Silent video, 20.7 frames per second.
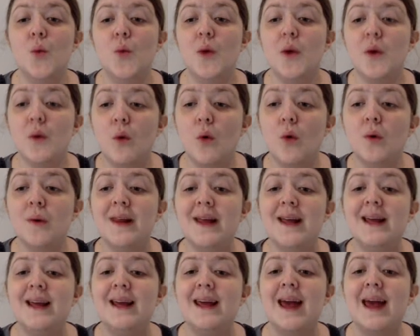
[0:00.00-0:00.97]
we're
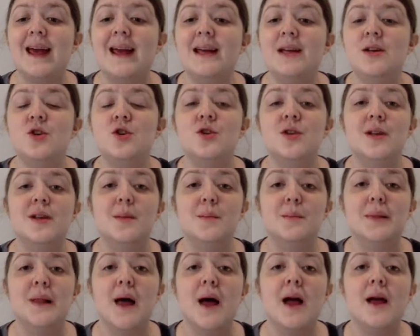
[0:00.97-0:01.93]
all engaged
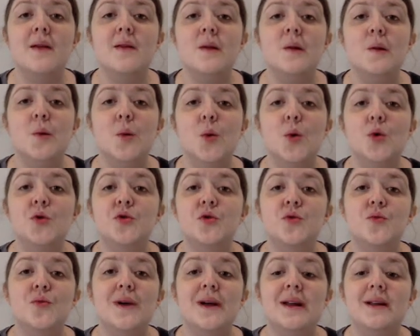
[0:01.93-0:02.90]
in applying the law
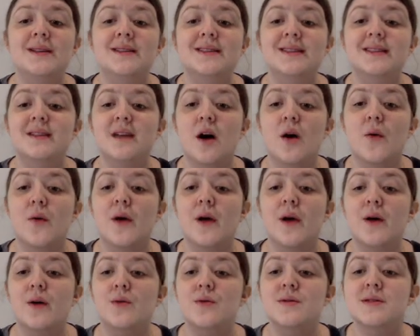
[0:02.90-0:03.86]
to real
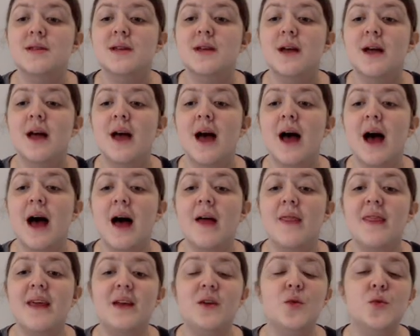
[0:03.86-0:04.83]
scenarios
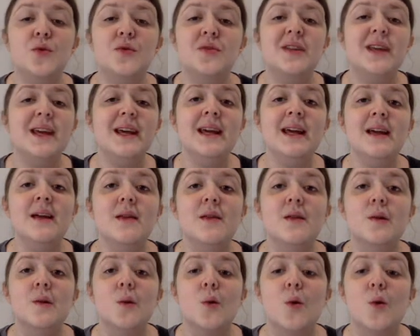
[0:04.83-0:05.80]
and then
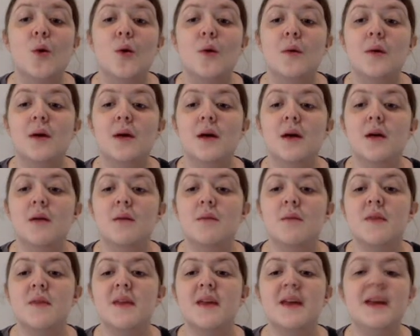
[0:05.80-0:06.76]
critiquing the law,
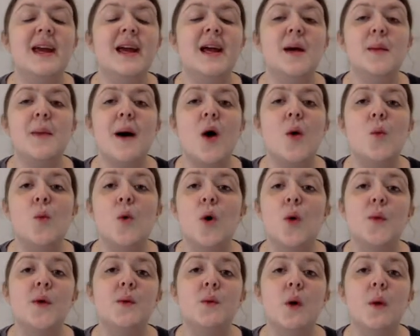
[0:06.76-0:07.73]
thinking about
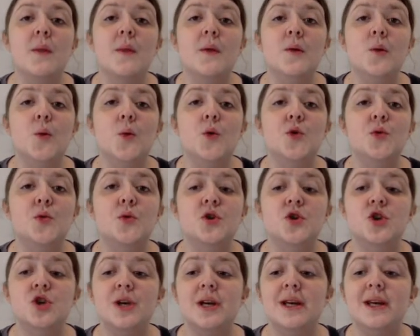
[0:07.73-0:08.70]
what we want the law
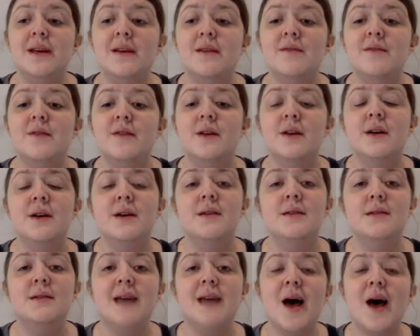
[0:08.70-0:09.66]
to achieve
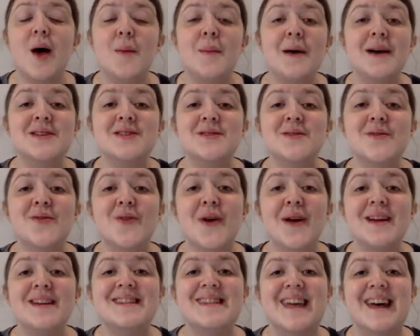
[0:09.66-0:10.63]
and how best to
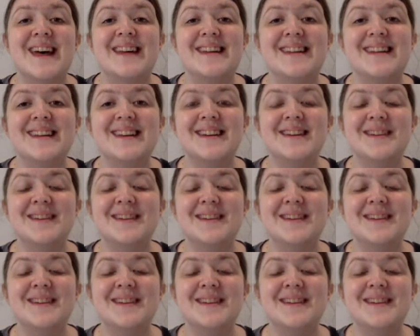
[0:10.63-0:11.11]
phrase that.